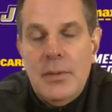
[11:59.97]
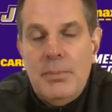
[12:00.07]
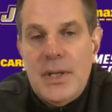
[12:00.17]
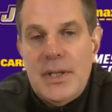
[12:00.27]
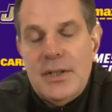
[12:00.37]

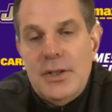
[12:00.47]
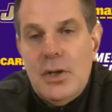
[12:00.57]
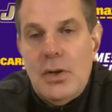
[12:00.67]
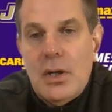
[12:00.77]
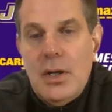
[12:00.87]
But,
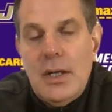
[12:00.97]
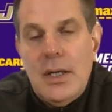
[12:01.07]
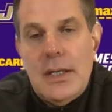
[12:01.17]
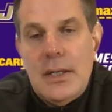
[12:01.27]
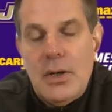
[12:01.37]

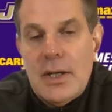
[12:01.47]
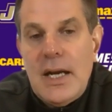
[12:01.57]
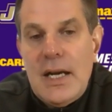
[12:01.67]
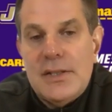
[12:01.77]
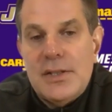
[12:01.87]
our
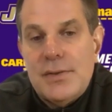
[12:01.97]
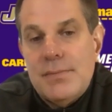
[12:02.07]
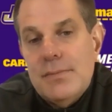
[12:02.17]
guys